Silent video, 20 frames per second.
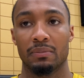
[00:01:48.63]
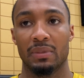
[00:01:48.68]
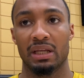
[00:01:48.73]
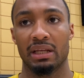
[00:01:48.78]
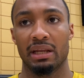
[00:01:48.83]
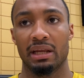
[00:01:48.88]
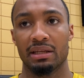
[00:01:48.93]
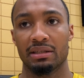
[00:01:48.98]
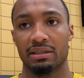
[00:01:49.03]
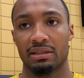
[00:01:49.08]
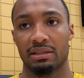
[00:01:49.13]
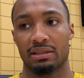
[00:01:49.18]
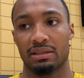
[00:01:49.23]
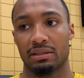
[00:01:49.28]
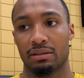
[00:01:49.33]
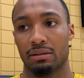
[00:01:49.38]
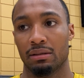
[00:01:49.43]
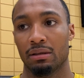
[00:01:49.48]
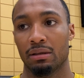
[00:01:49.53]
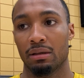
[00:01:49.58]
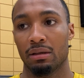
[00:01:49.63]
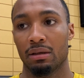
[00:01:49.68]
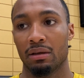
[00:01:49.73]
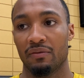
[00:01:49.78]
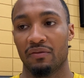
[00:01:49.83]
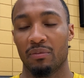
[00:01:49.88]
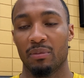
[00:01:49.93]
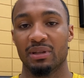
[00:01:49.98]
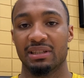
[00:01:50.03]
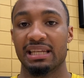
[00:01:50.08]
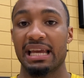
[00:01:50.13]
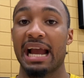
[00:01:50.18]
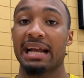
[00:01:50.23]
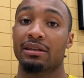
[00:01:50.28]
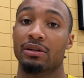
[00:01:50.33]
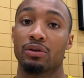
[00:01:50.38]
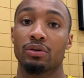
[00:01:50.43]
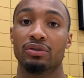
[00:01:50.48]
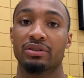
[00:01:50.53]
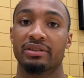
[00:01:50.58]
and then just from a
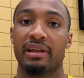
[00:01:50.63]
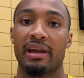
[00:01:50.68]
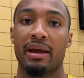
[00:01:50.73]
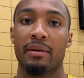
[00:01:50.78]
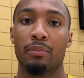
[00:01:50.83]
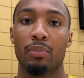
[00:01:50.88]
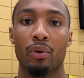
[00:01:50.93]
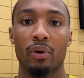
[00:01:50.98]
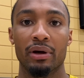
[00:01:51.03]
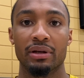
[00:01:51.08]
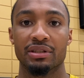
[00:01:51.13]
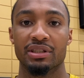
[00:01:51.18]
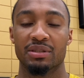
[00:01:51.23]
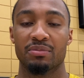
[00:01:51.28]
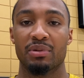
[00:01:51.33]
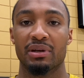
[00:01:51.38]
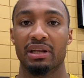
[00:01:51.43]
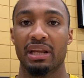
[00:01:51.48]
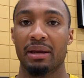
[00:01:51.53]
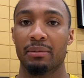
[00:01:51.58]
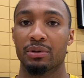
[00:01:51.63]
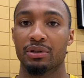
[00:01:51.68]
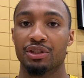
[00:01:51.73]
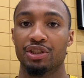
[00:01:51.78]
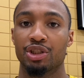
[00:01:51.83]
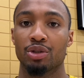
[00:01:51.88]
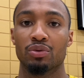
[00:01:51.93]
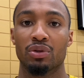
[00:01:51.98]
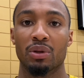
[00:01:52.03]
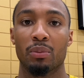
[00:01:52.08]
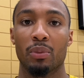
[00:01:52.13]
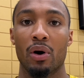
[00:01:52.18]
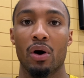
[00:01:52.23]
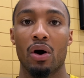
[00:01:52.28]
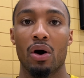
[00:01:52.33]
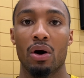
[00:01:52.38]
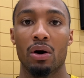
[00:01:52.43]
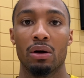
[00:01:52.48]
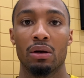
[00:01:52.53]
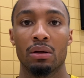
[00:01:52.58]
tactical standpoint, just being able to shoot the
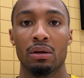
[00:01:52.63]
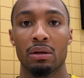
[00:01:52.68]
ball,